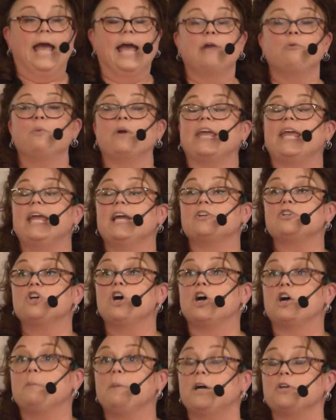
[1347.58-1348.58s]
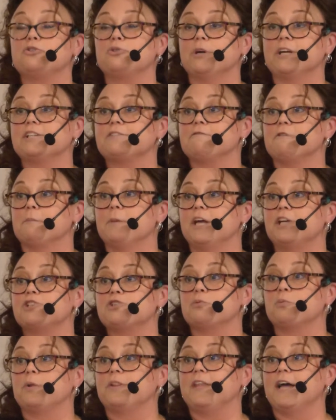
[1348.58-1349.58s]
And we can't talk about
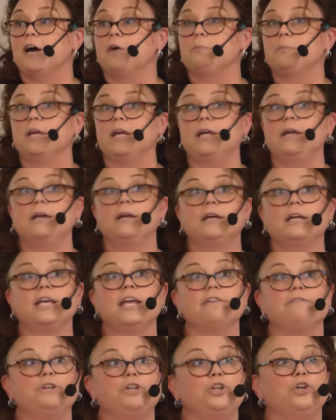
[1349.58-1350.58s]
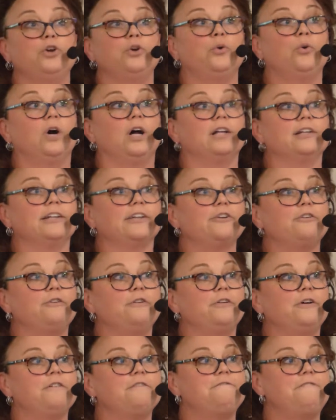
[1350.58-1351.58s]
transformation without me giving you a
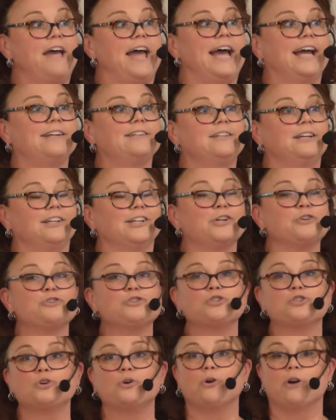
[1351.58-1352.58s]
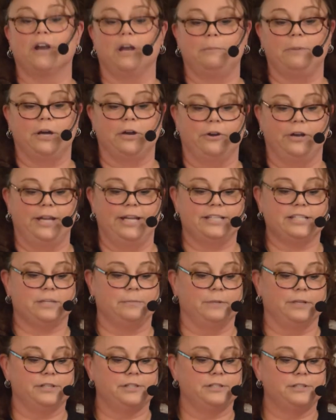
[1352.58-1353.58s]
little fact, a little story about
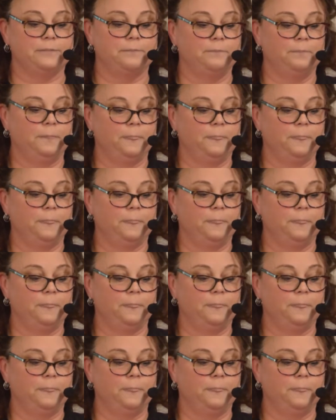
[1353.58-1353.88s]
Onesimus.